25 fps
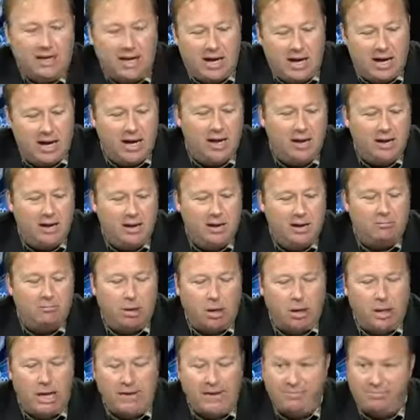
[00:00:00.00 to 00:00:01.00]

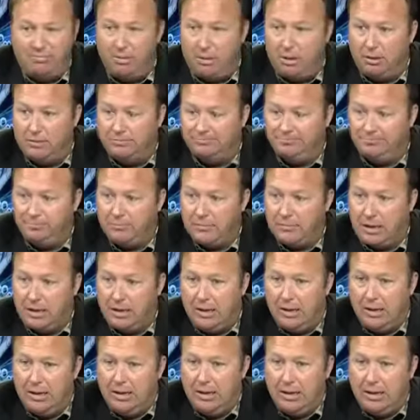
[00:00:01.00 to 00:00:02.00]
Unbelievable.
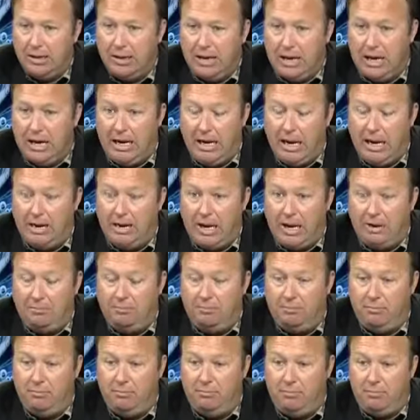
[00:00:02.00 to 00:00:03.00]
And